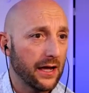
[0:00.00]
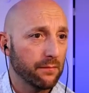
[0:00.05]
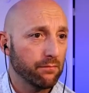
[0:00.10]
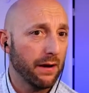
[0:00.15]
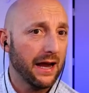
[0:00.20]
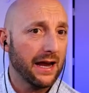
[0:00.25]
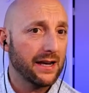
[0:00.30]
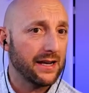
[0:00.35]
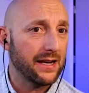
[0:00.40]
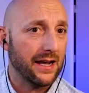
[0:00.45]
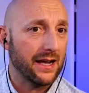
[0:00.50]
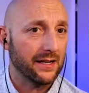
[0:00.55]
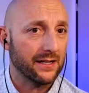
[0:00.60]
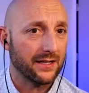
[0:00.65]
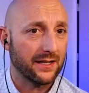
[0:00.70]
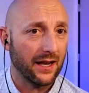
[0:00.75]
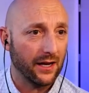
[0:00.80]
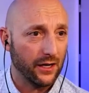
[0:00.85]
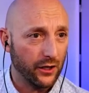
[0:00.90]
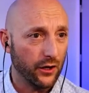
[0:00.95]
mandates,
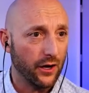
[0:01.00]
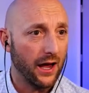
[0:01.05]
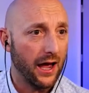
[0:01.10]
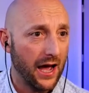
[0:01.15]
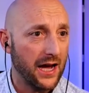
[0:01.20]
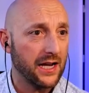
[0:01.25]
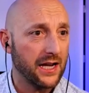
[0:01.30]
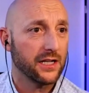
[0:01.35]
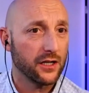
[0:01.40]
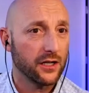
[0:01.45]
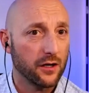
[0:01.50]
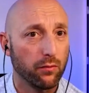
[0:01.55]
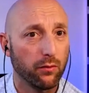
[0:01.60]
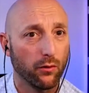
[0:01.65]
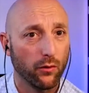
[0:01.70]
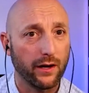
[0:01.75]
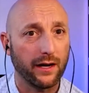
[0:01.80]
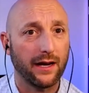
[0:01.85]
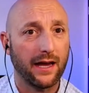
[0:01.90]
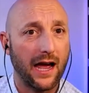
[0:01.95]
like you had to
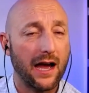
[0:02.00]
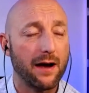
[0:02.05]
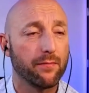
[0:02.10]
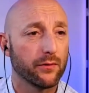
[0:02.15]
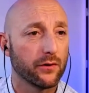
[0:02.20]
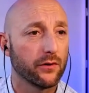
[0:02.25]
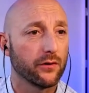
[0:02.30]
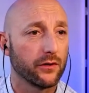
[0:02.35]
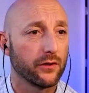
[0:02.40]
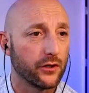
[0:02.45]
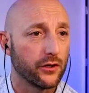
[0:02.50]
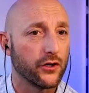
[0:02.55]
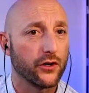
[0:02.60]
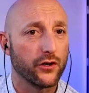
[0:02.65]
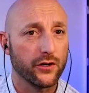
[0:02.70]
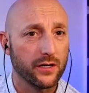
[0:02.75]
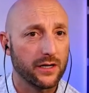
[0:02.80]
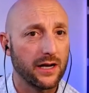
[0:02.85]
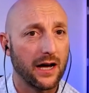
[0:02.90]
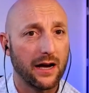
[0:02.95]
deploy capital in
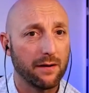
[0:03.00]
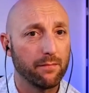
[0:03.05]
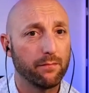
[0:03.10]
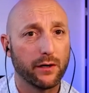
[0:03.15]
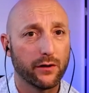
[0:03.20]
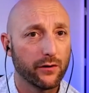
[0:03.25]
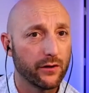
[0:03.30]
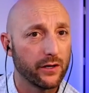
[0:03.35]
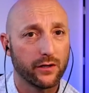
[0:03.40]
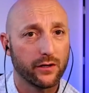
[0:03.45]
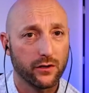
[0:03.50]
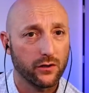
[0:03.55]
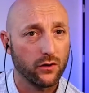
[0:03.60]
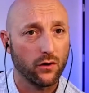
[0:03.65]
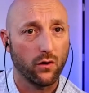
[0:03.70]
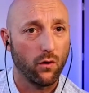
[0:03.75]
certain time periods